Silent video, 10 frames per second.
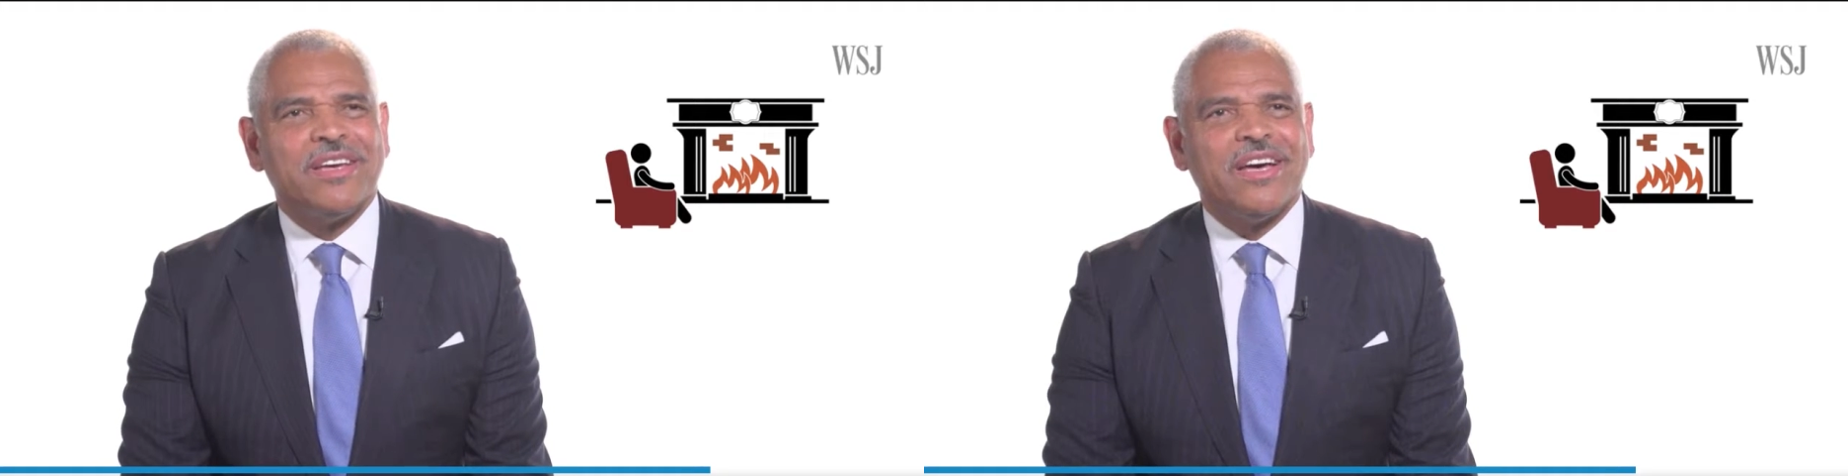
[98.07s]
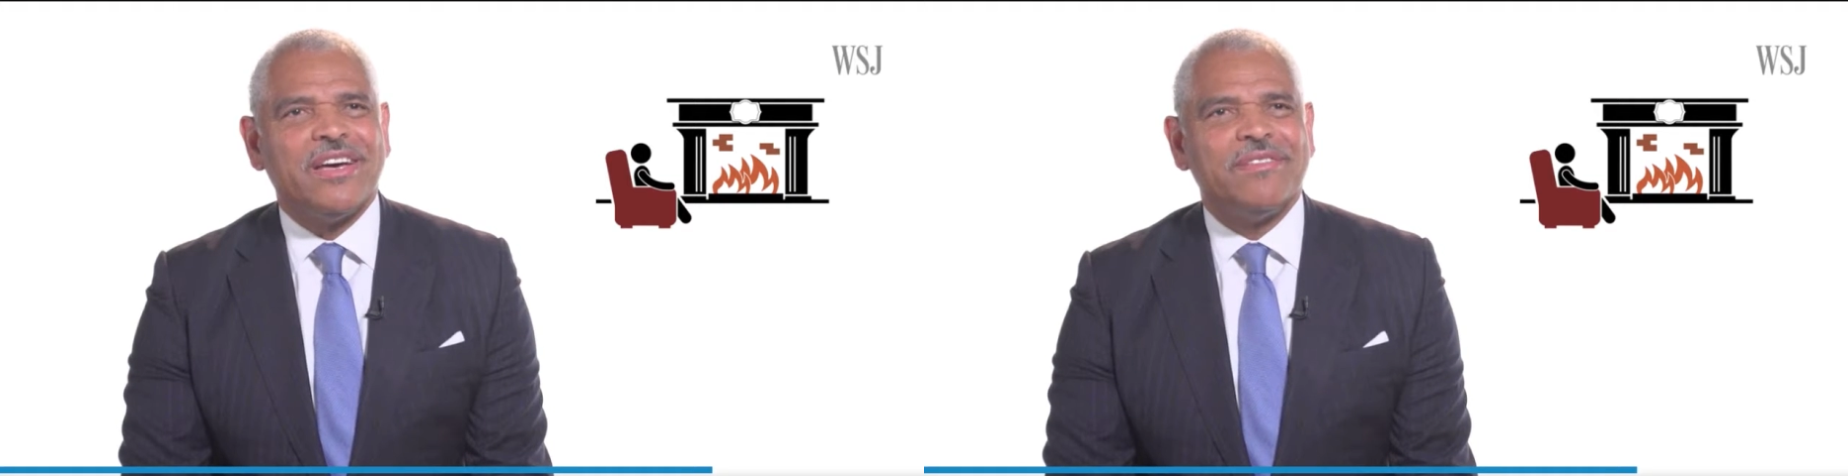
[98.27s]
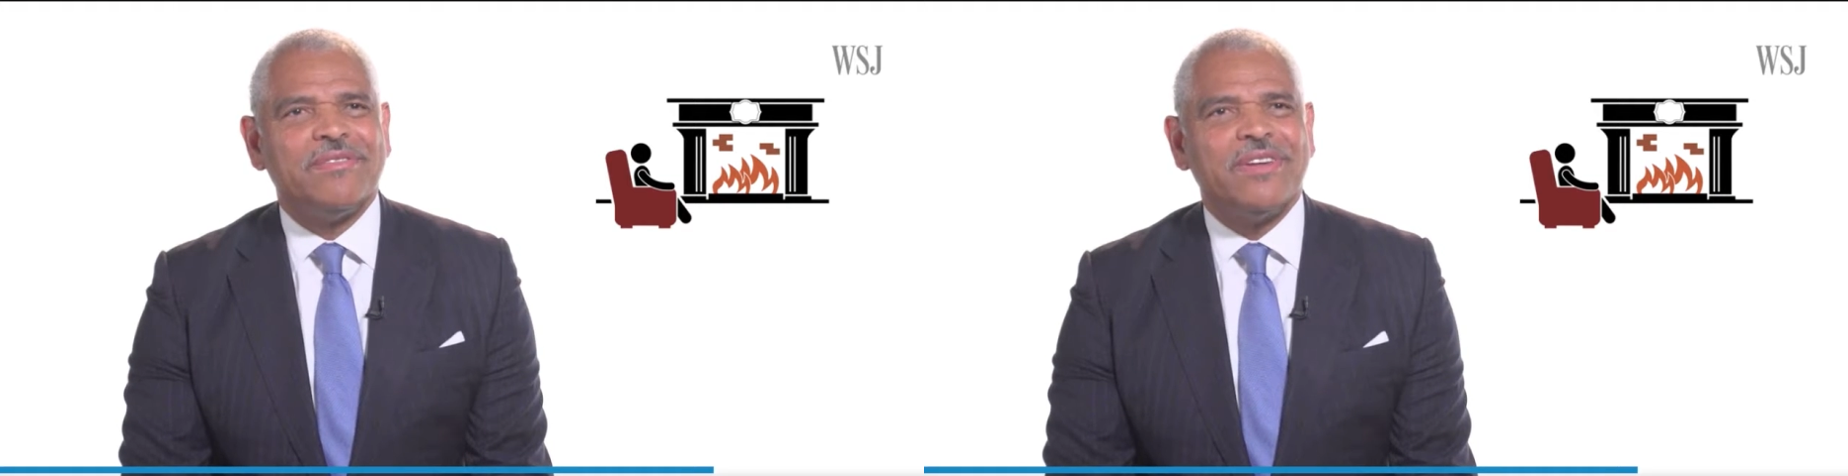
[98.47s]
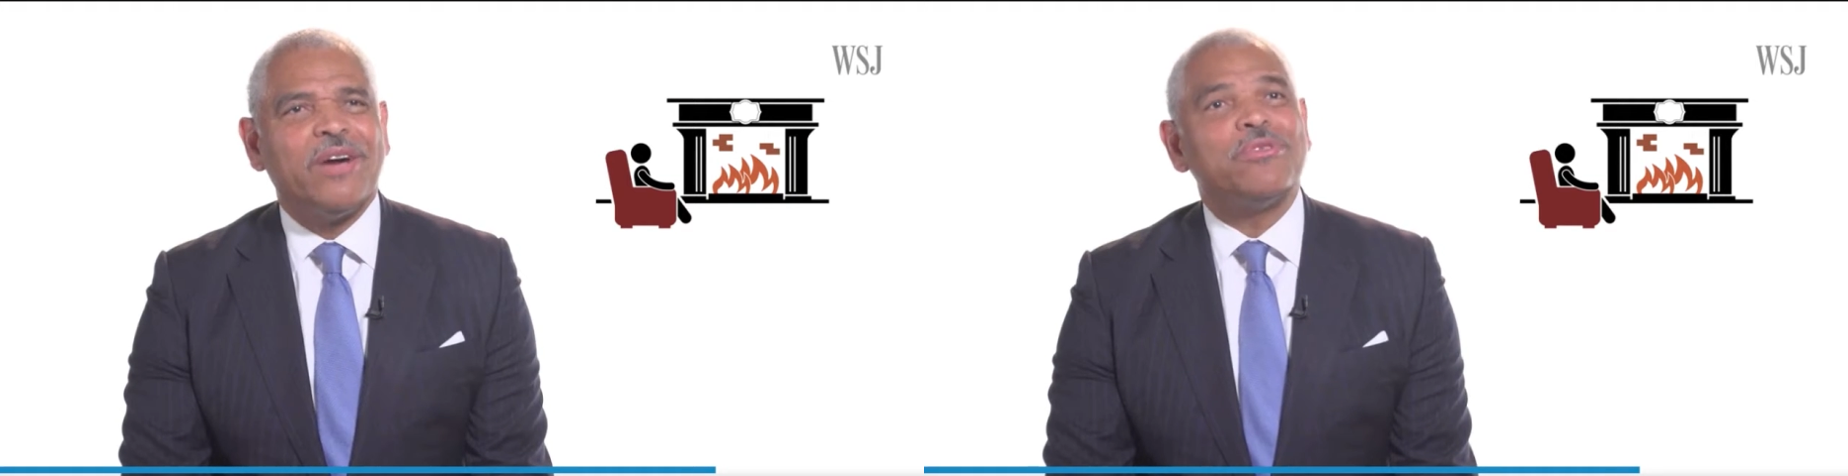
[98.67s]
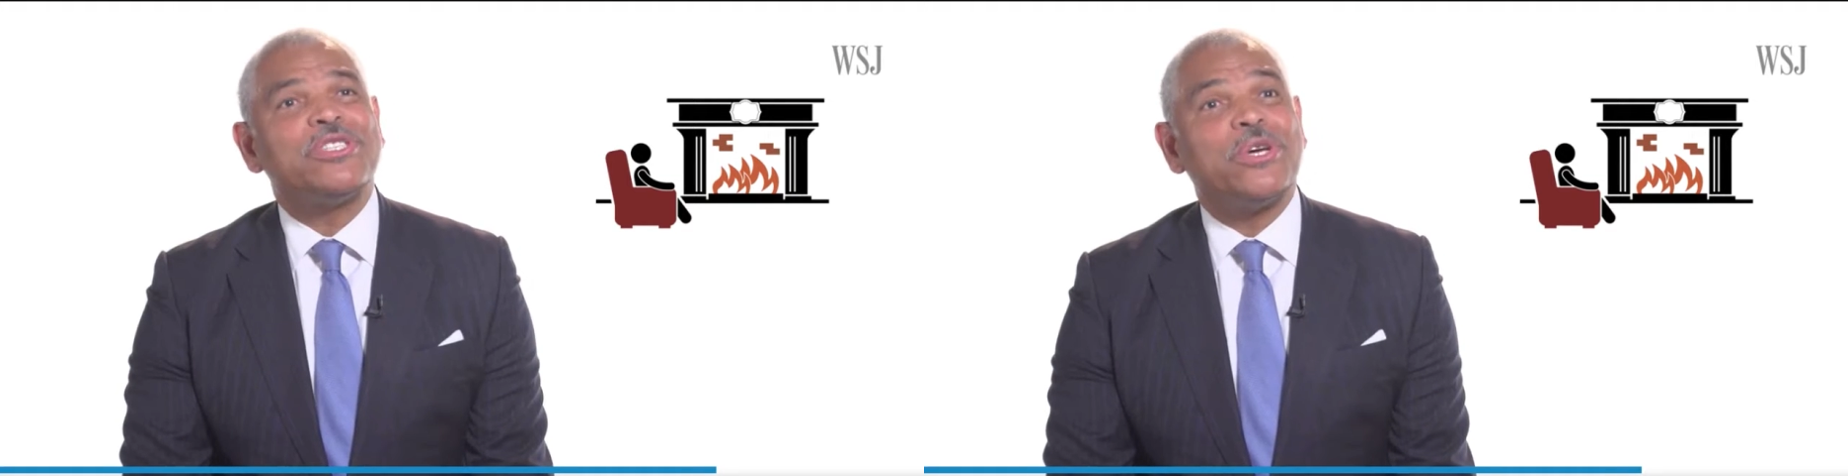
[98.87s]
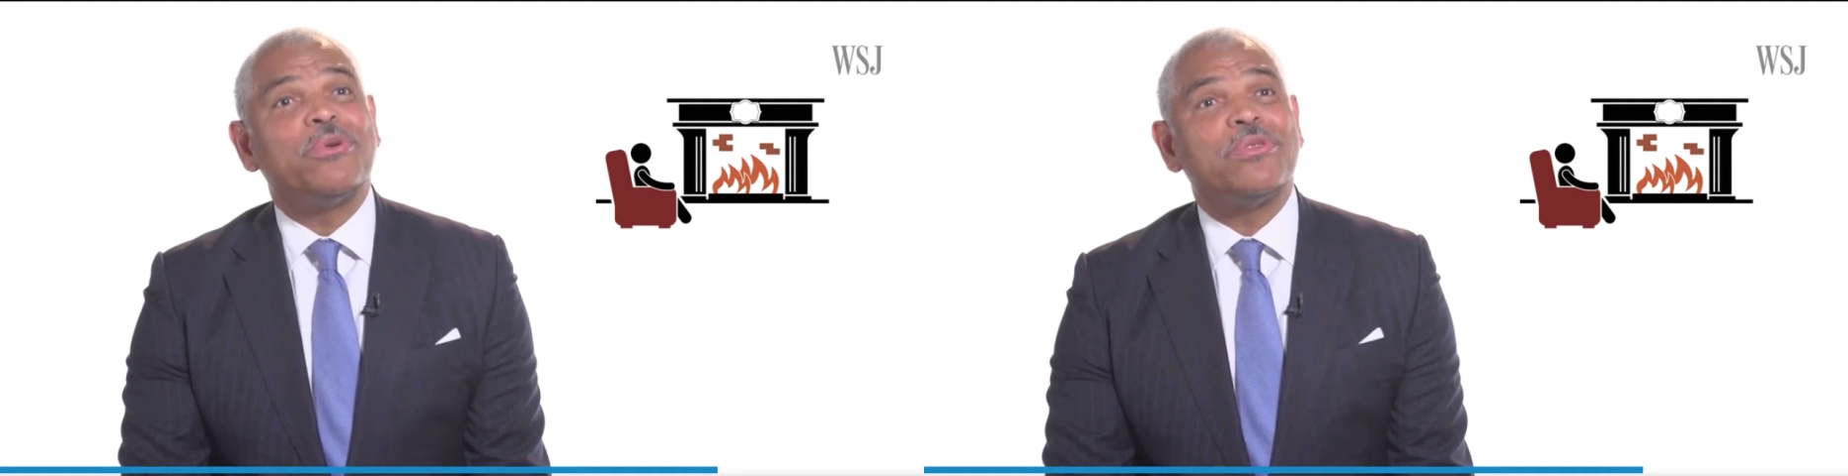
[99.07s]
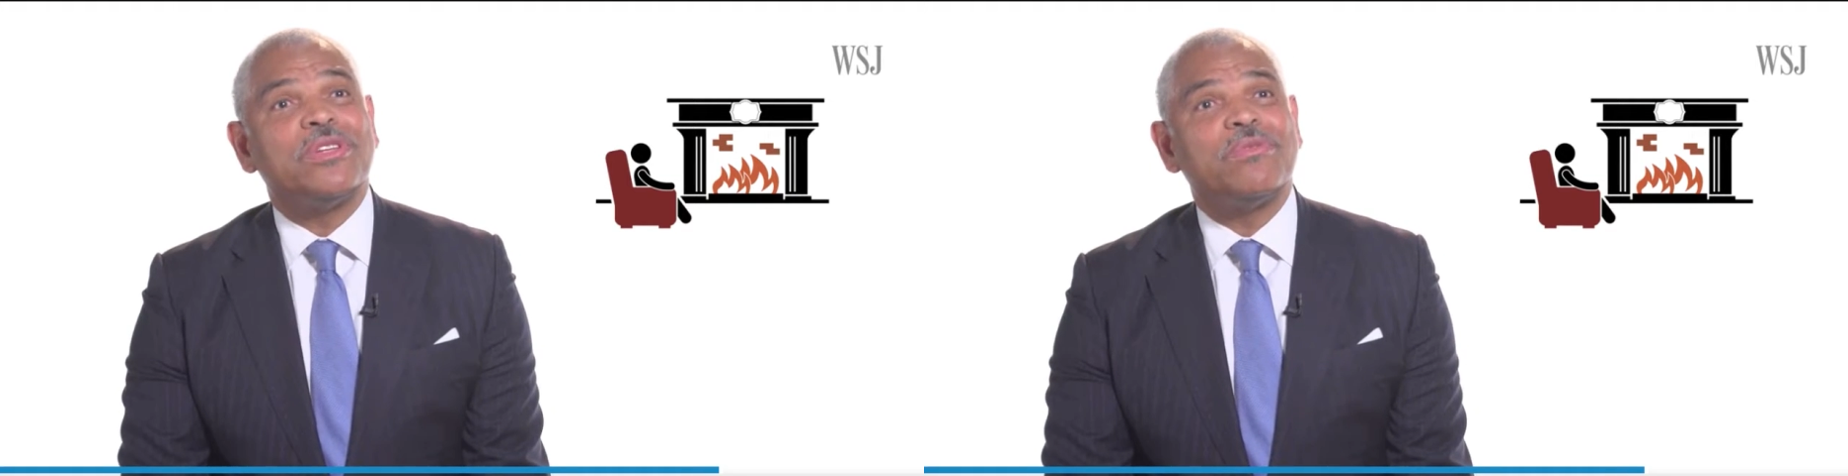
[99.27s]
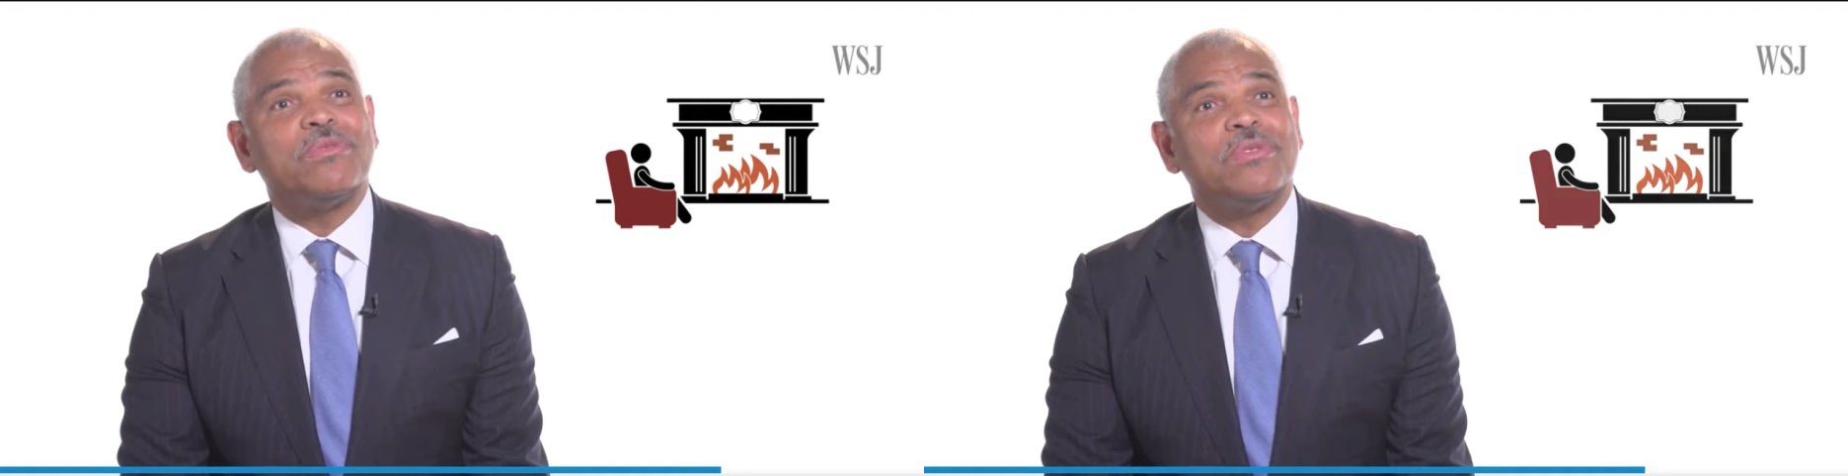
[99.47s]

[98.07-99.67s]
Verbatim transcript: um, I was told it